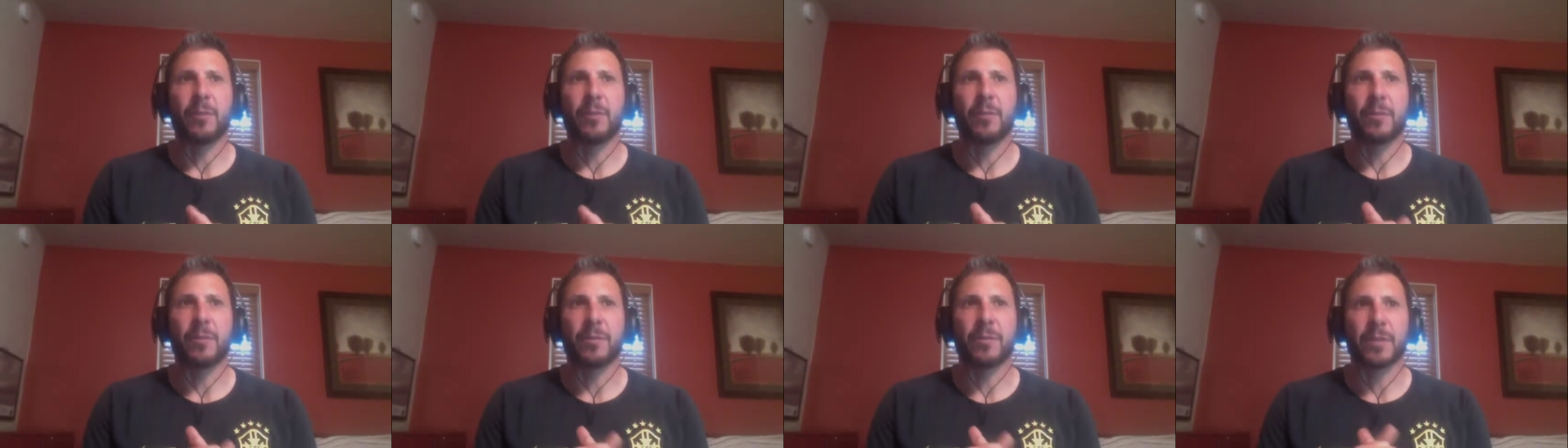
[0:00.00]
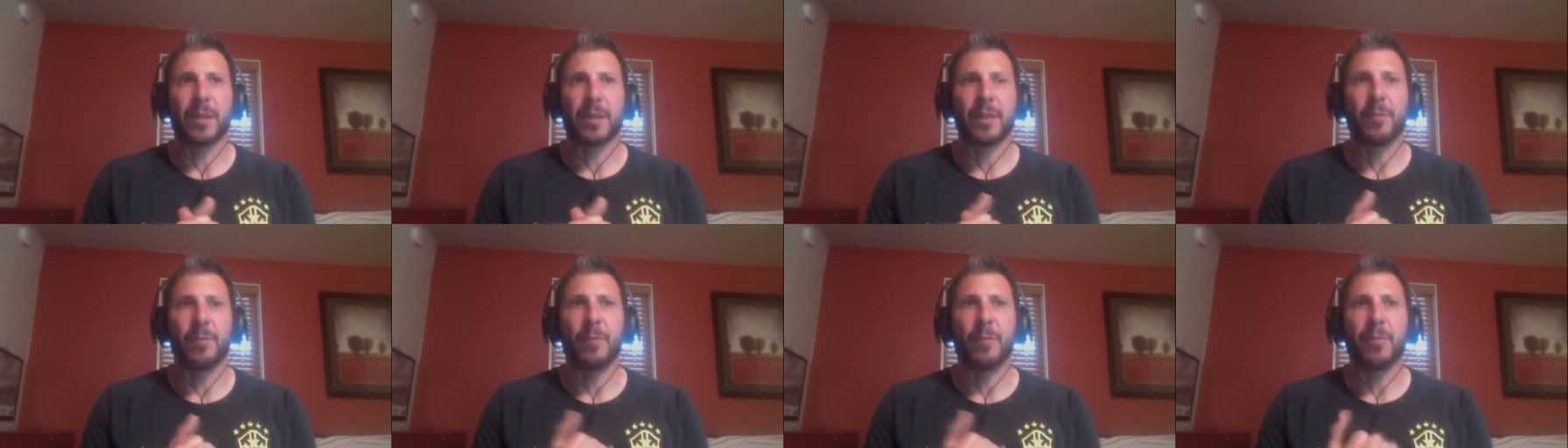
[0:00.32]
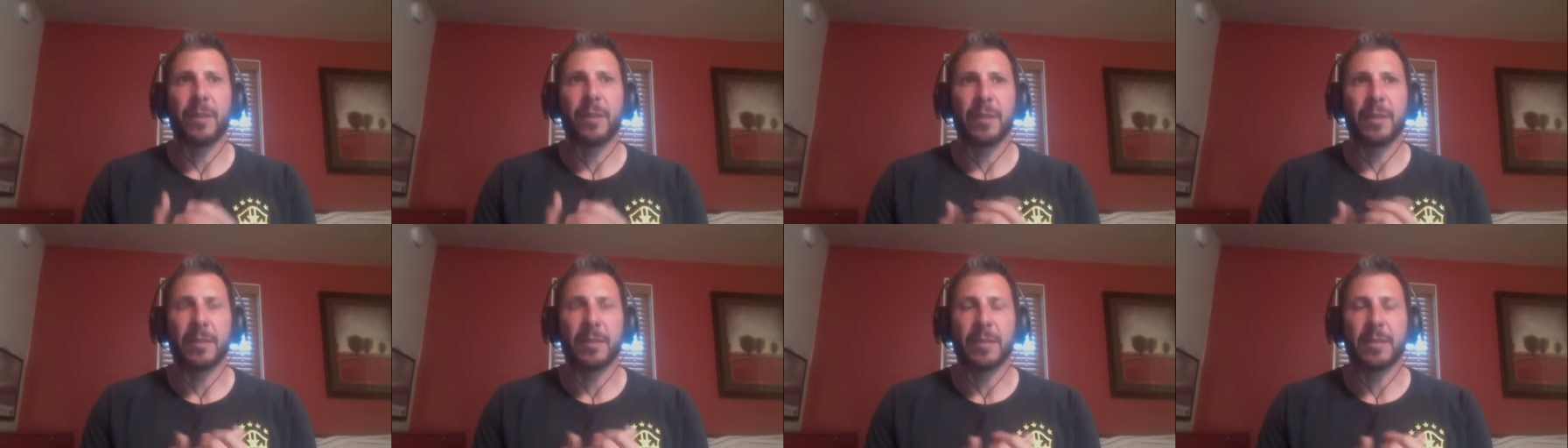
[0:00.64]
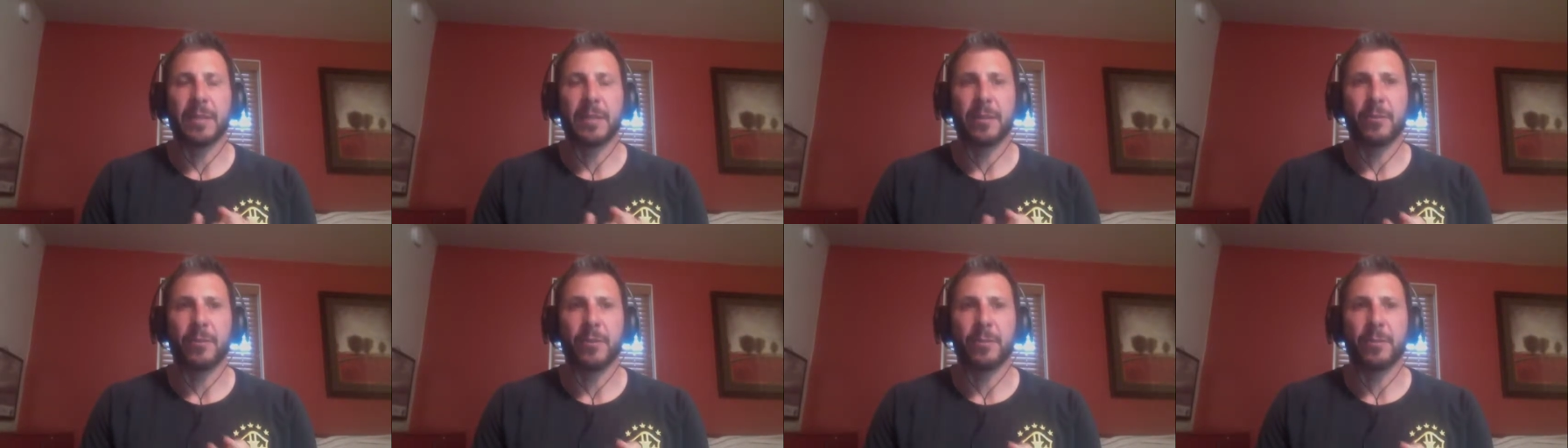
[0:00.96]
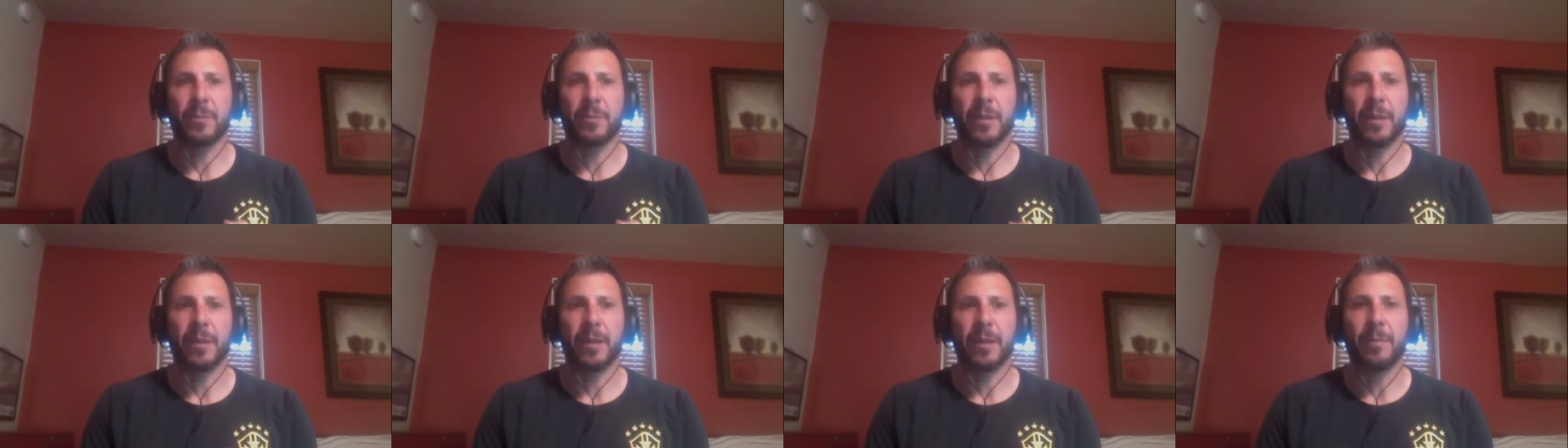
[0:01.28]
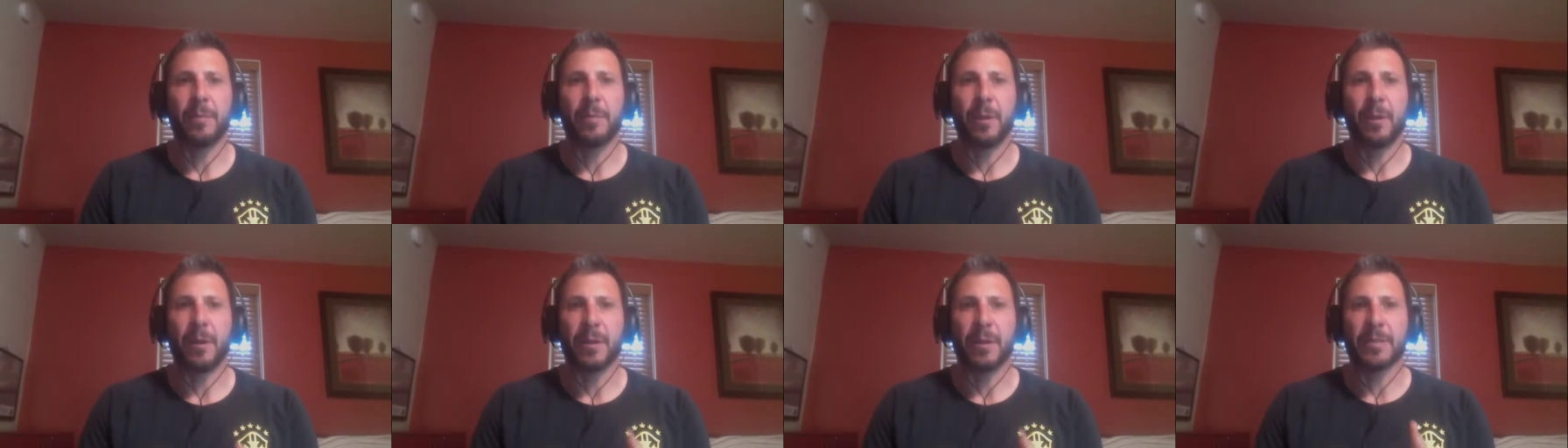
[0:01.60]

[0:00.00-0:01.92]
there's a couple things that you should pick up on,